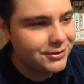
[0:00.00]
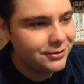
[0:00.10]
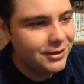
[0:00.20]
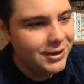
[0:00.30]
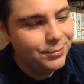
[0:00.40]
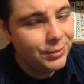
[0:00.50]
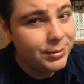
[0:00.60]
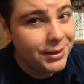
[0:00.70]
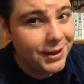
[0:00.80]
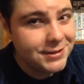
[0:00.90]
So
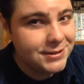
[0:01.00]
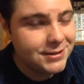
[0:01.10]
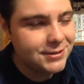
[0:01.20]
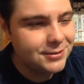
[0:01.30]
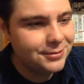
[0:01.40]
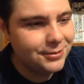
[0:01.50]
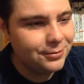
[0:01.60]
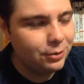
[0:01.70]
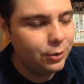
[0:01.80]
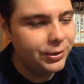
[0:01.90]
maybe that's
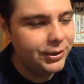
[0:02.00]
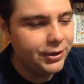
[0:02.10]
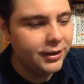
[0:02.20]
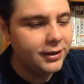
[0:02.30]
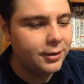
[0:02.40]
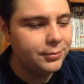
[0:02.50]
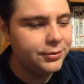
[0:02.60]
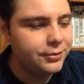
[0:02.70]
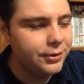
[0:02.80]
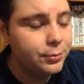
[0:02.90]
what we uh, come
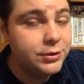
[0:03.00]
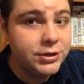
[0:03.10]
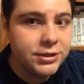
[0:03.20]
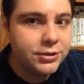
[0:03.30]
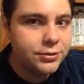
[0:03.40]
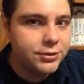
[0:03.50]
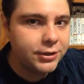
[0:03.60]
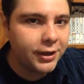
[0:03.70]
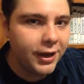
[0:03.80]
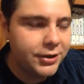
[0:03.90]
to there, which is
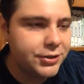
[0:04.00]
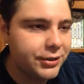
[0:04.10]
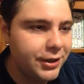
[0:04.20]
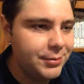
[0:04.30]
interesting, actually.